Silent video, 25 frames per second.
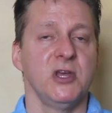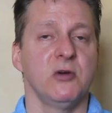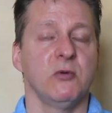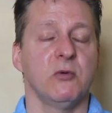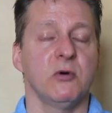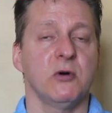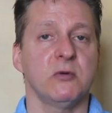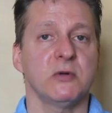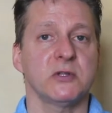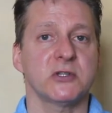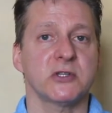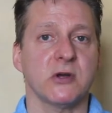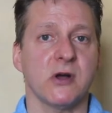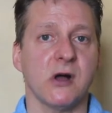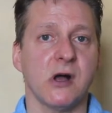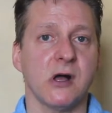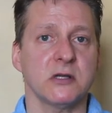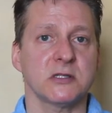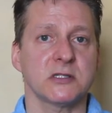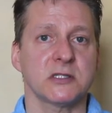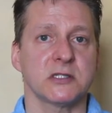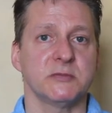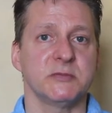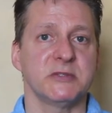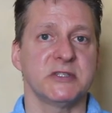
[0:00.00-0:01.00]
Well, what's
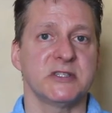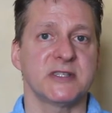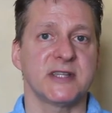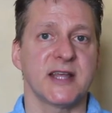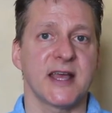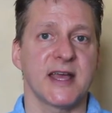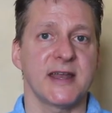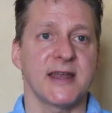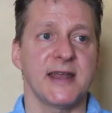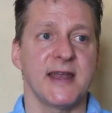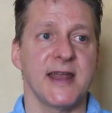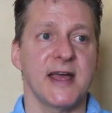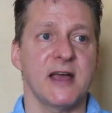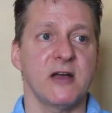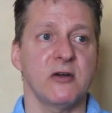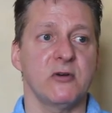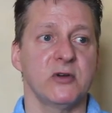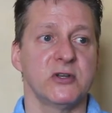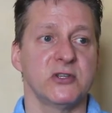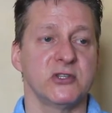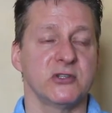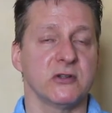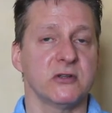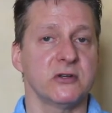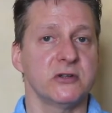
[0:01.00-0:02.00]
awesome is that now,
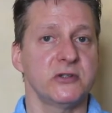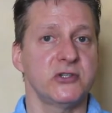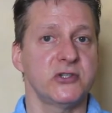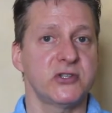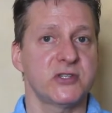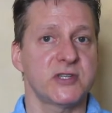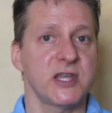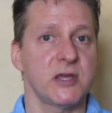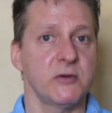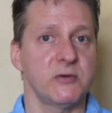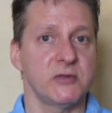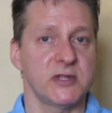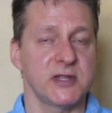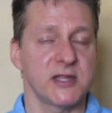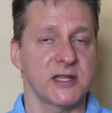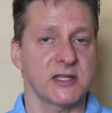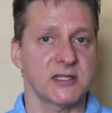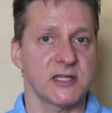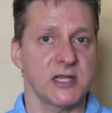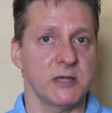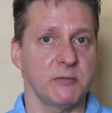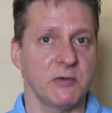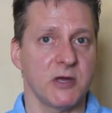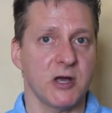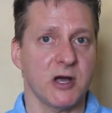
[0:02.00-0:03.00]
as long as you stay within that
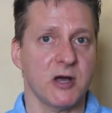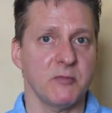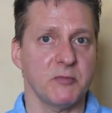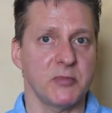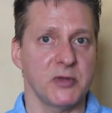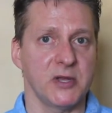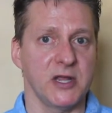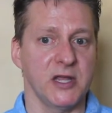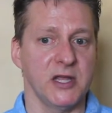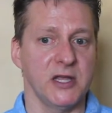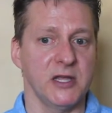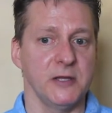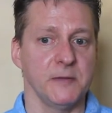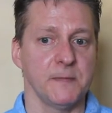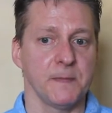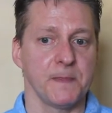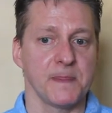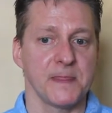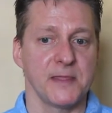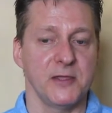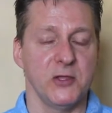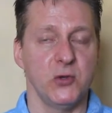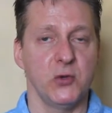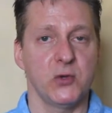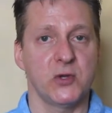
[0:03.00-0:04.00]
same company,
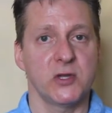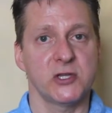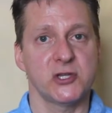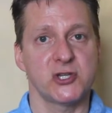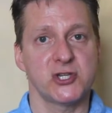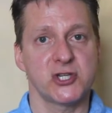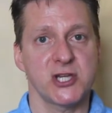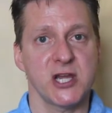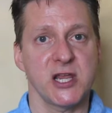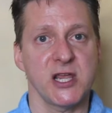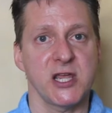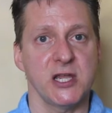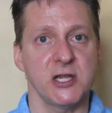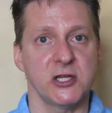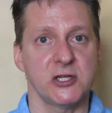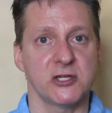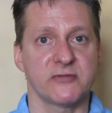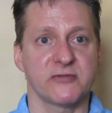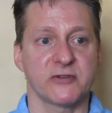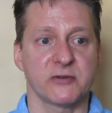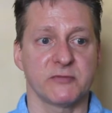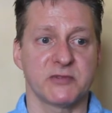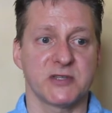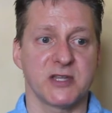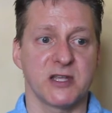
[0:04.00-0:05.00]
you can change
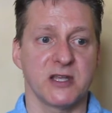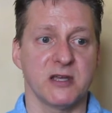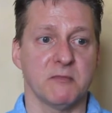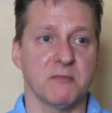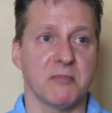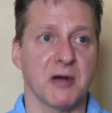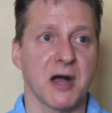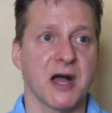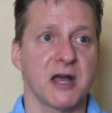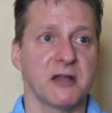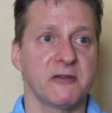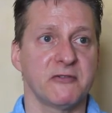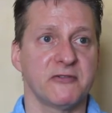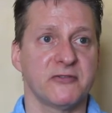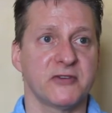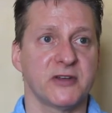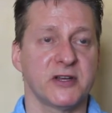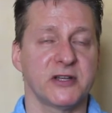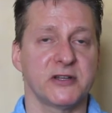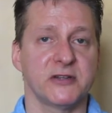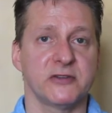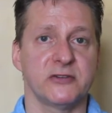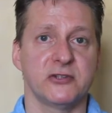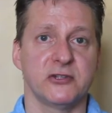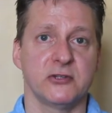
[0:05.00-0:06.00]
from, say, a bond
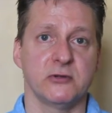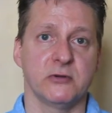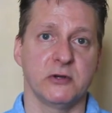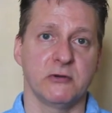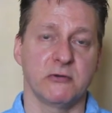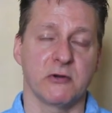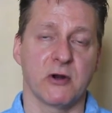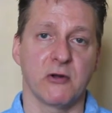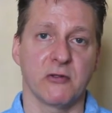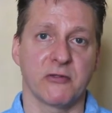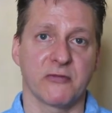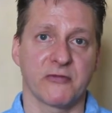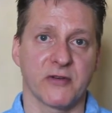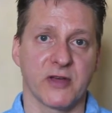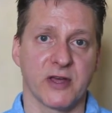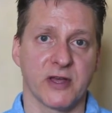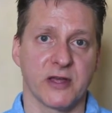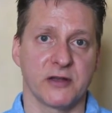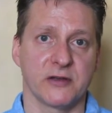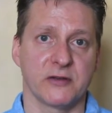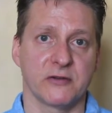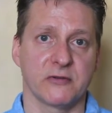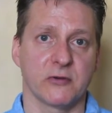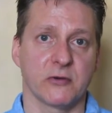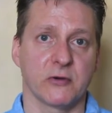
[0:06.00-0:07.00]
fund to a growth
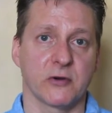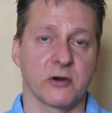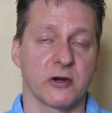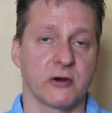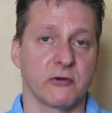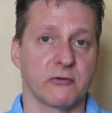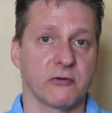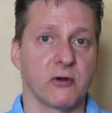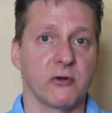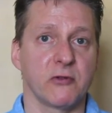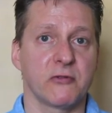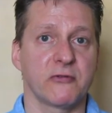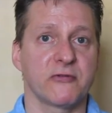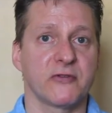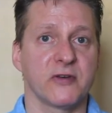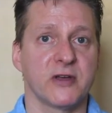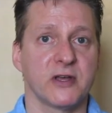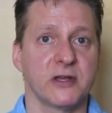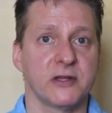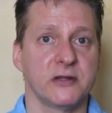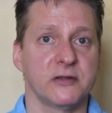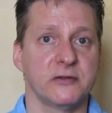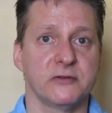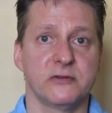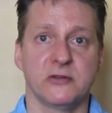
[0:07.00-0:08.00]
fund, or a growth
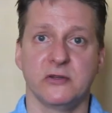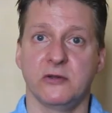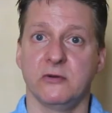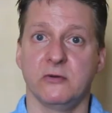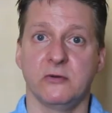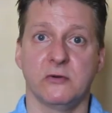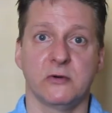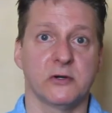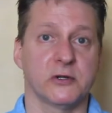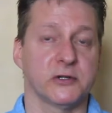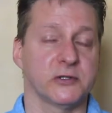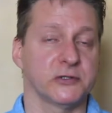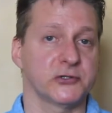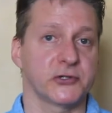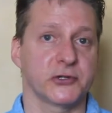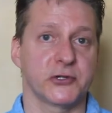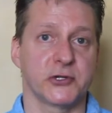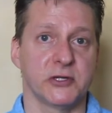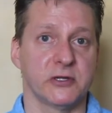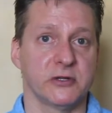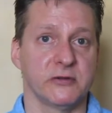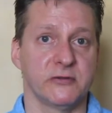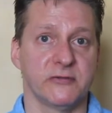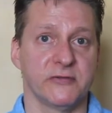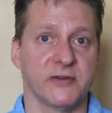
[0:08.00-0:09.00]
fund to an
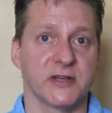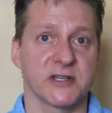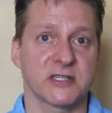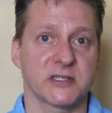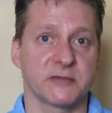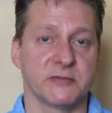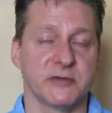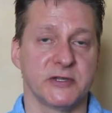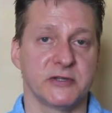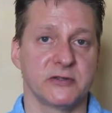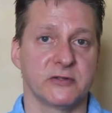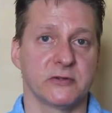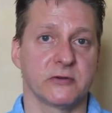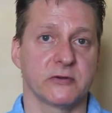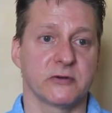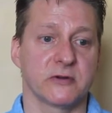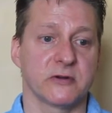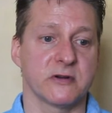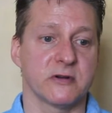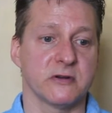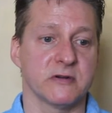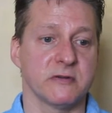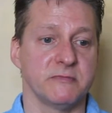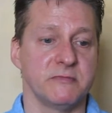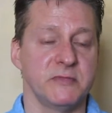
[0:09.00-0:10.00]
alternative investment,
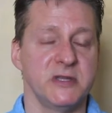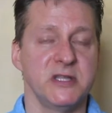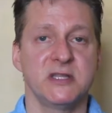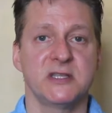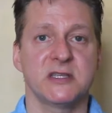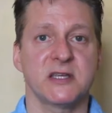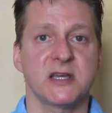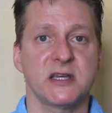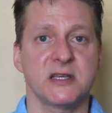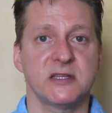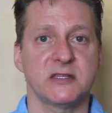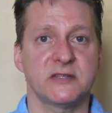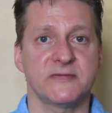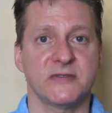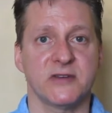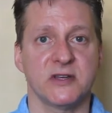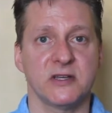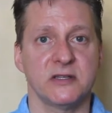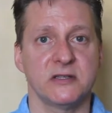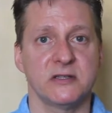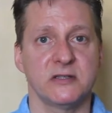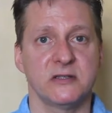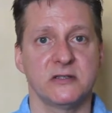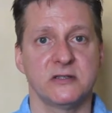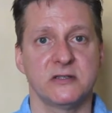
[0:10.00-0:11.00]
or a mid-sized
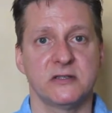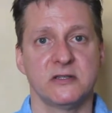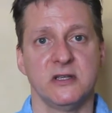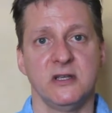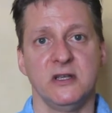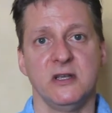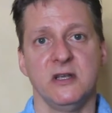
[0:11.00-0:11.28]
fund,